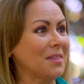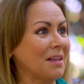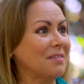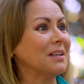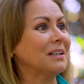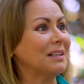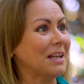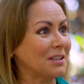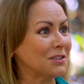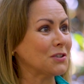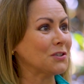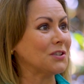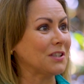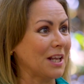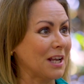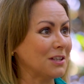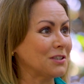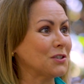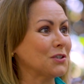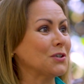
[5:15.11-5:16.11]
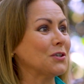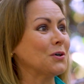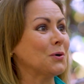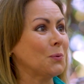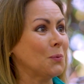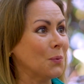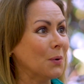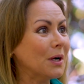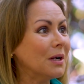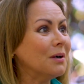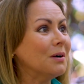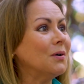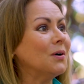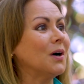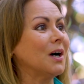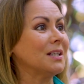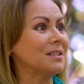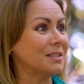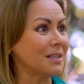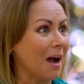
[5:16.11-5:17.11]
that the legislature will
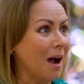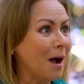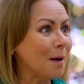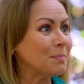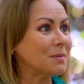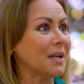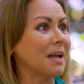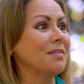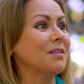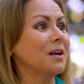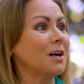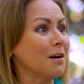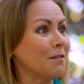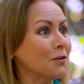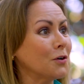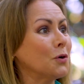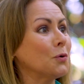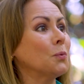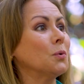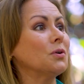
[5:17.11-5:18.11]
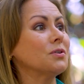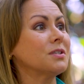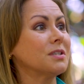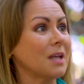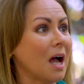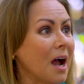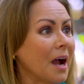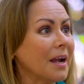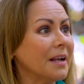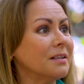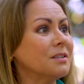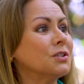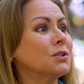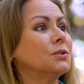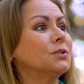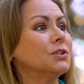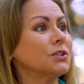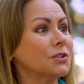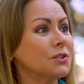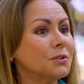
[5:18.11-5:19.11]
adopt and the governor will sign to
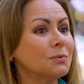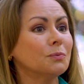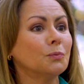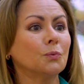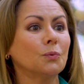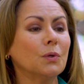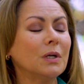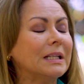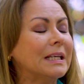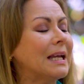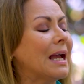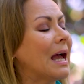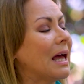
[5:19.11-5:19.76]
just really